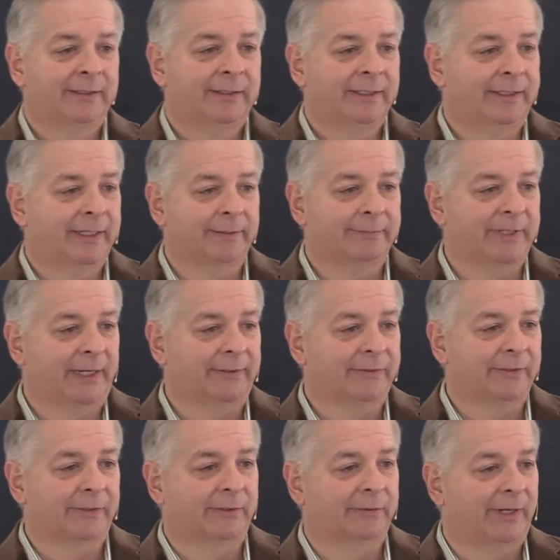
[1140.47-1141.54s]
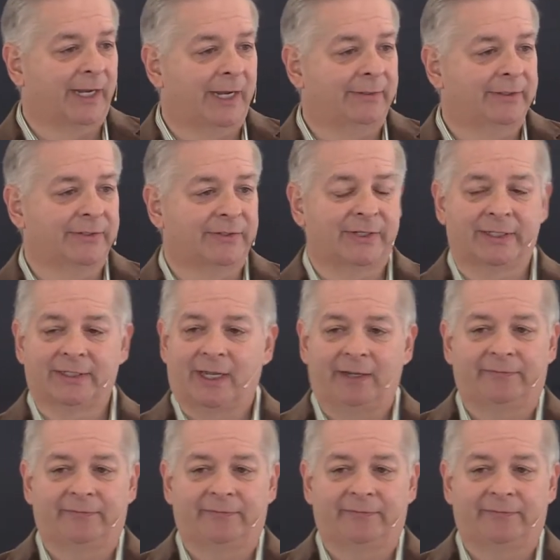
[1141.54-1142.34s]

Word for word: He comes out to the crowd and says, I